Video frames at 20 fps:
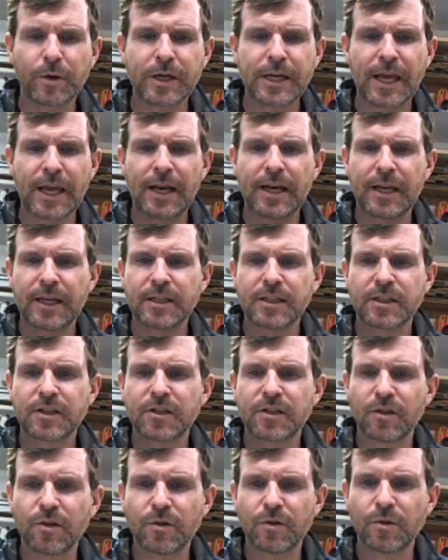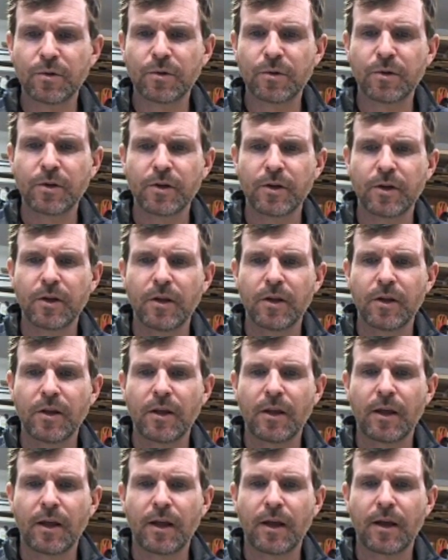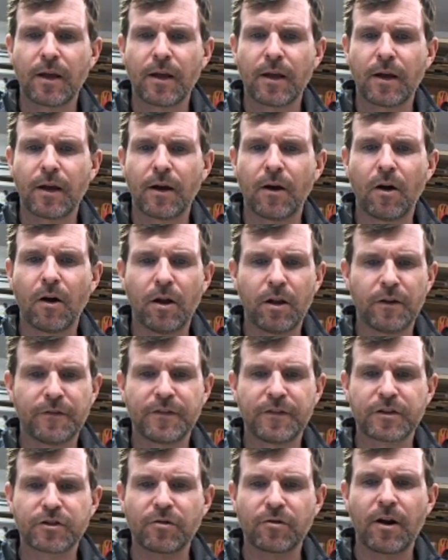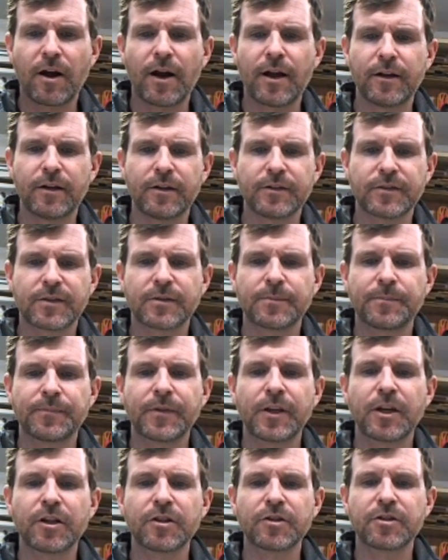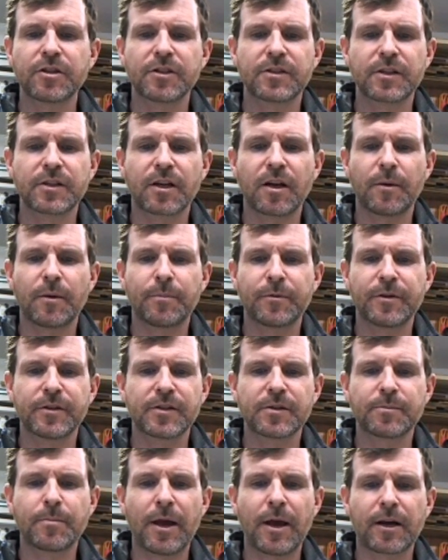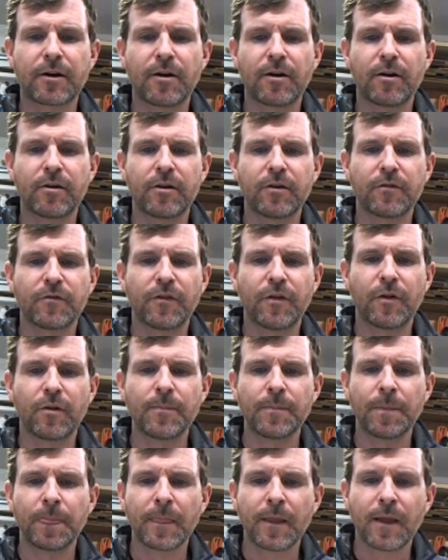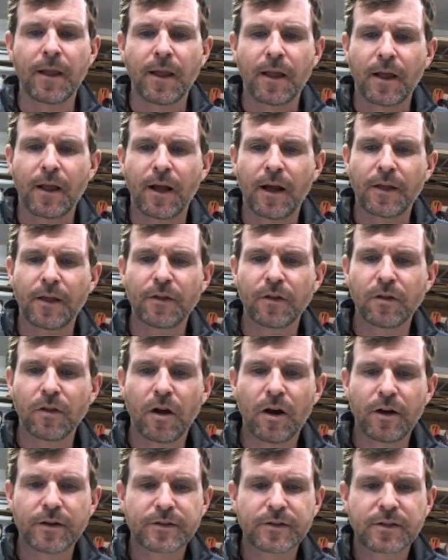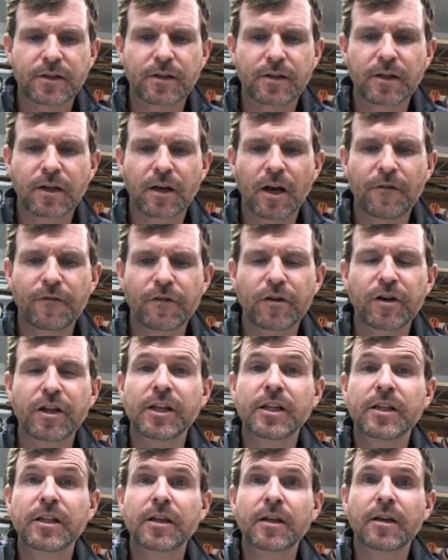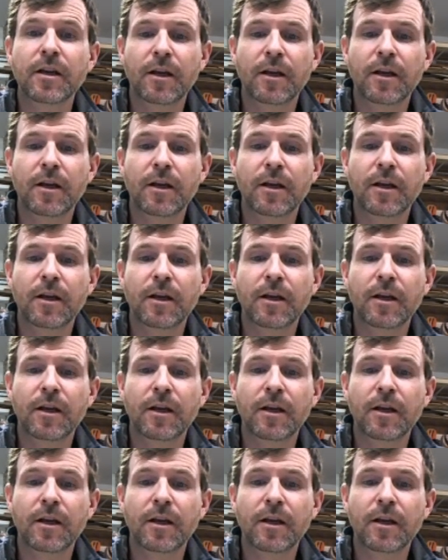get into all of the trials. Here's just a couple. This is background info. The laws governing